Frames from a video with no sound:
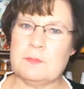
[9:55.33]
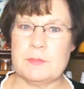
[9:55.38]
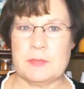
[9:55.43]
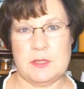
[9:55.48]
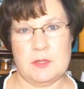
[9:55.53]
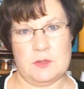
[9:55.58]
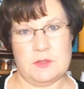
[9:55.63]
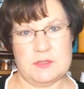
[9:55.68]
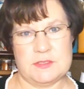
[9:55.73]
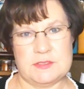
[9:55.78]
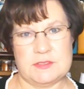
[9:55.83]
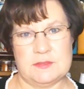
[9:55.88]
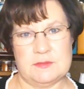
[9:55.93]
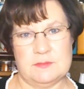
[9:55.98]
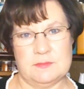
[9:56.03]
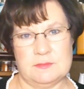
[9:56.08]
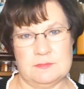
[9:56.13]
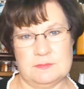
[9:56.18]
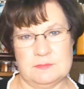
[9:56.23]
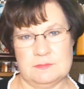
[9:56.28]
be
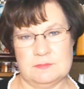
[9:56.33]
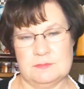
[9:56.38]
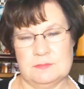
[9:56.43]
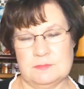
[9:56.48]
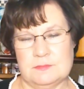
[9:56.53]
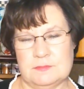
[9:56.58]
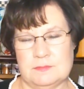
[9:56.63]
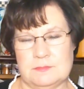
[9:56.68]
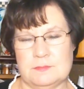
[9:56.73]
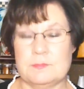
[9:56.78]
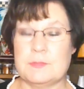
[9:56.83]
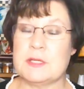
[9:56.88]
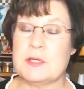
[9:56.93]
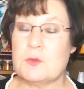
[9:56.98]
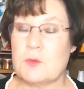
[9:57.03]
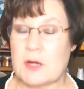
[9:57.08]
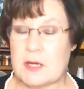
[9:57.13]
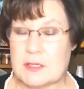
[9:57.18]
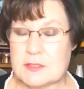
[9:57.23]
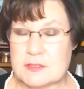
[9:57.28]
awesome be
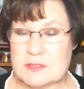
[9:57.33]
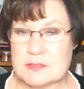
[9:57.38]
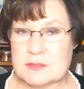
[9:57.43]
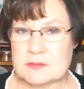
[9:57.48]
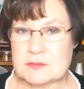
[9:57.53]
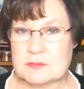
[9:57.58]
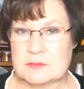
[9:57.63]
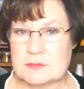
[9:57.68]
great.